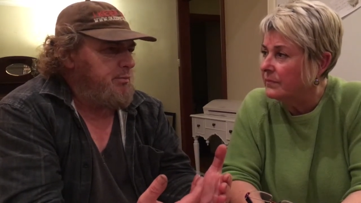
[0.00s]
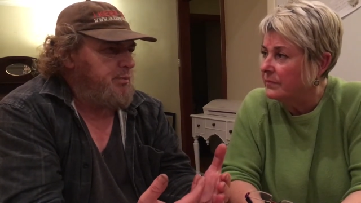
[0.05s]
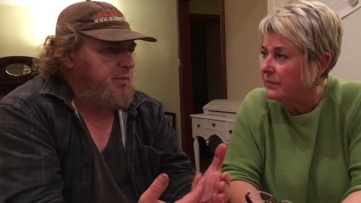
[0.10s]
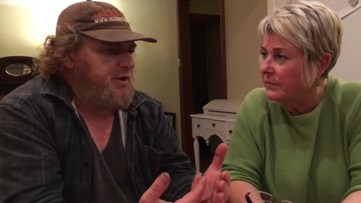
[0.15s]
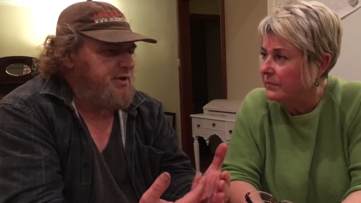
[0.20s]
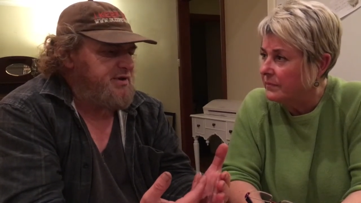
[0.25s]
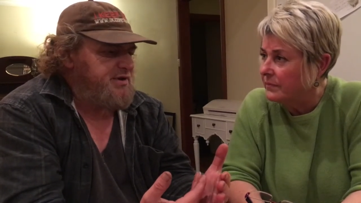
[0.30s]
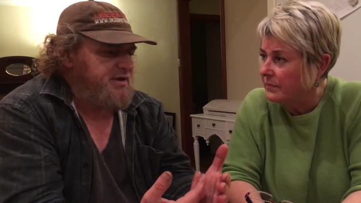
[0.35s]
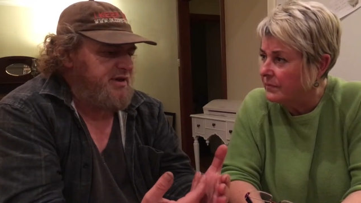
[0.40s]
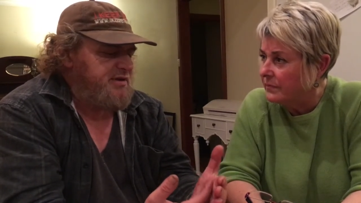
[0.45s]

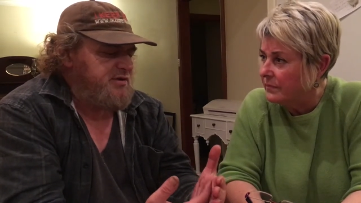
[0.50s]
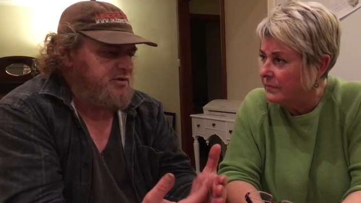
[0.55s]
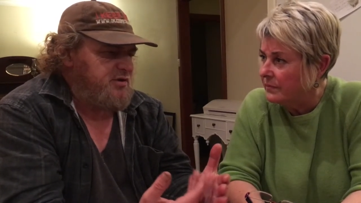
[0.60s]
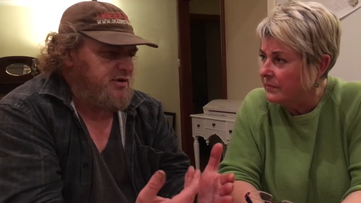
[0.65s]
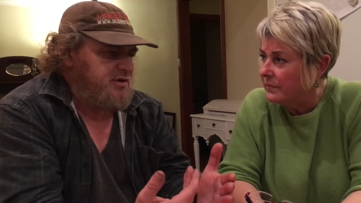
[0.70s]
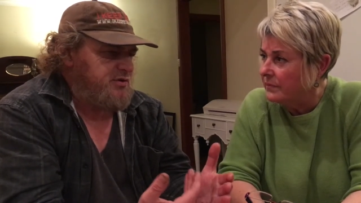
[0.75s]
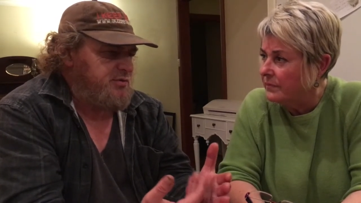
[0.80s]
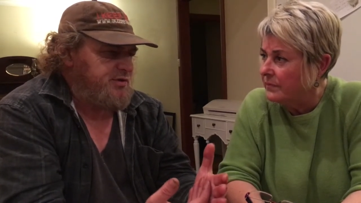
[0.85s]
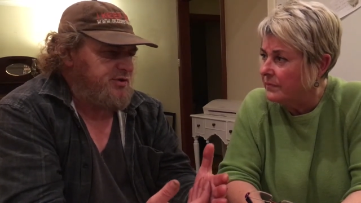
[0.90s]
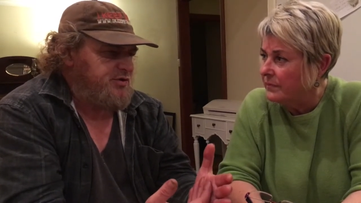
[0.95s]
Speaker 1: But since I
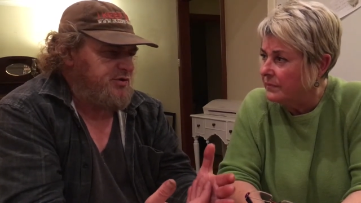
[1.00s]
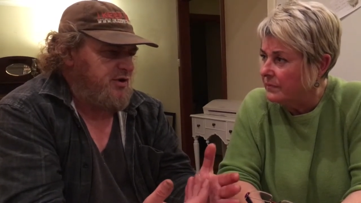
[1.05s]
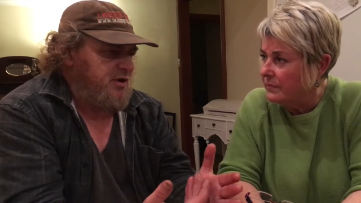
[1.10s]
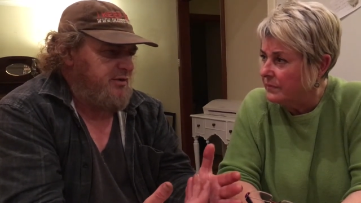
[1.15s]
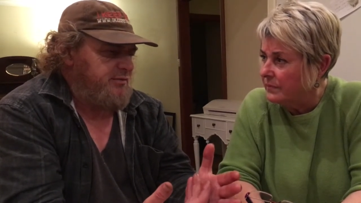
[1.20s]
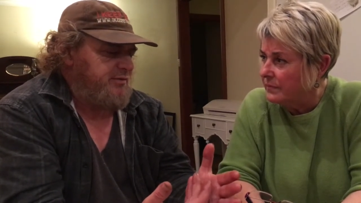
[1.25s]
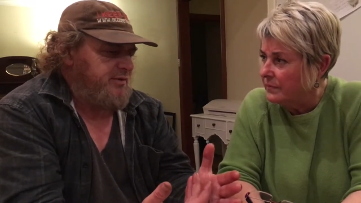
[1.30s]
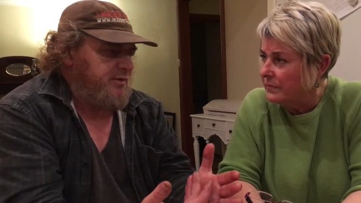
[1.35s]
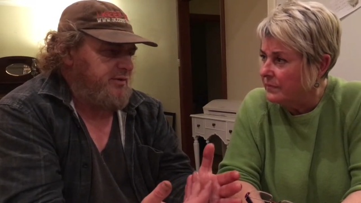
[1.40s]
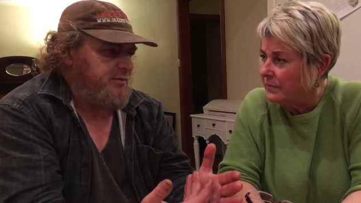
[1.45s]
switched
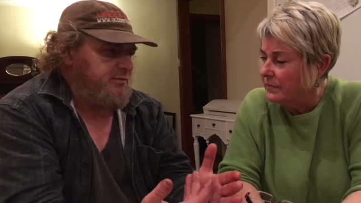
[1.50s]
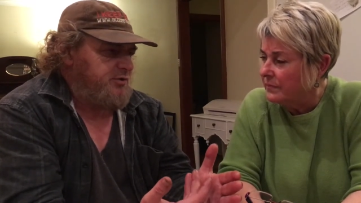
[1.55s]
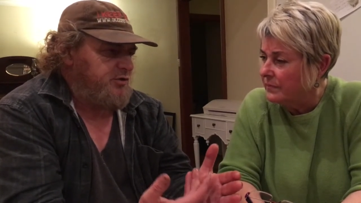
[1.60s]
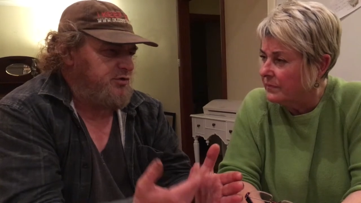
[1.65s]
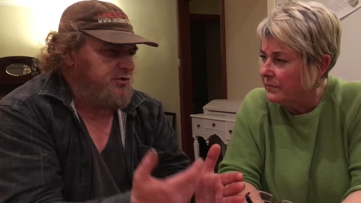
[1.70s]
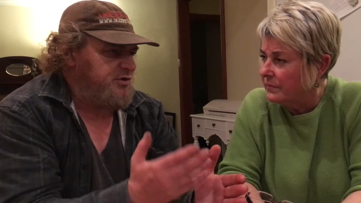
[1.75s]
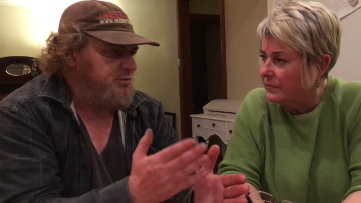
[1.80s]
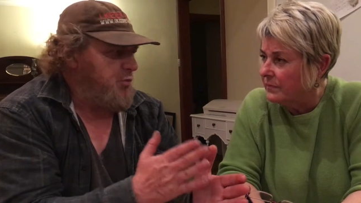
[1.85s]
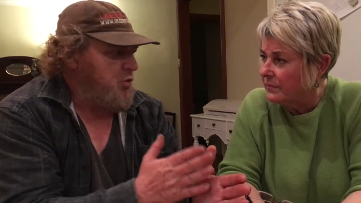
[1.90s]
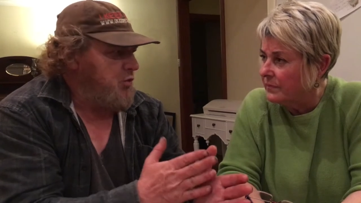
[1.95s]
over
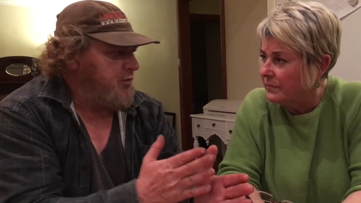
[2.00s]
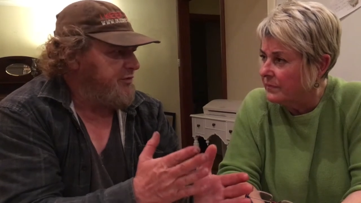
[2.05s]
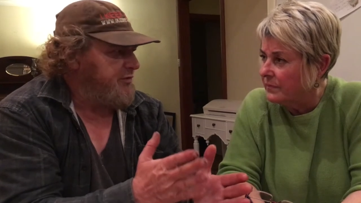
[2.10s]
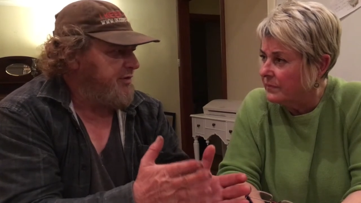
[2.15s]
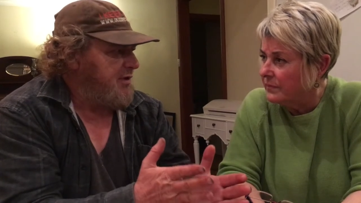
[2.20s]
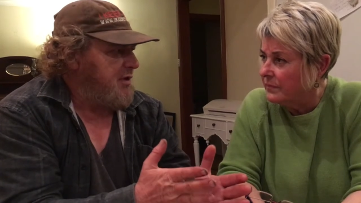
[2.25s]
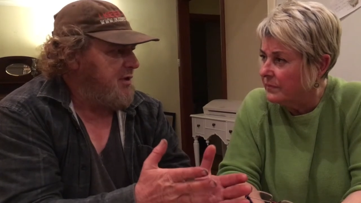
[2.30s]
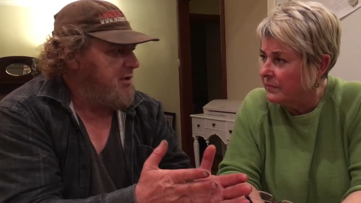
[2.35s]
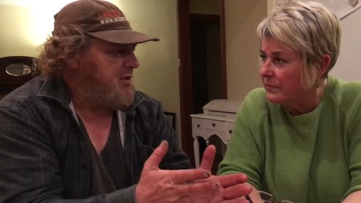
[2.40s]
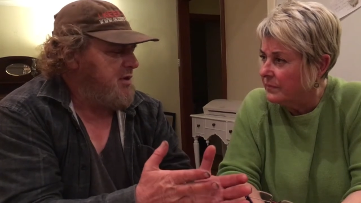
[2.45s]
to small
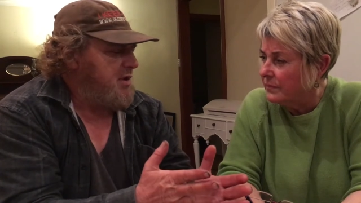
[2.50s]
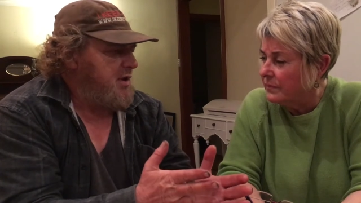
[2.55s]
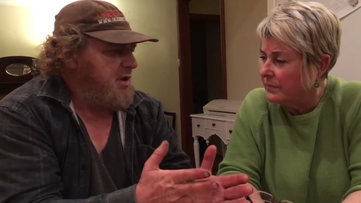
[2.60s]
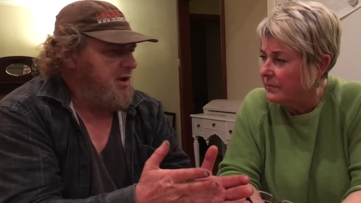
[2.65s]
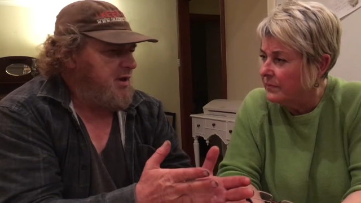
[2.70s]
cell,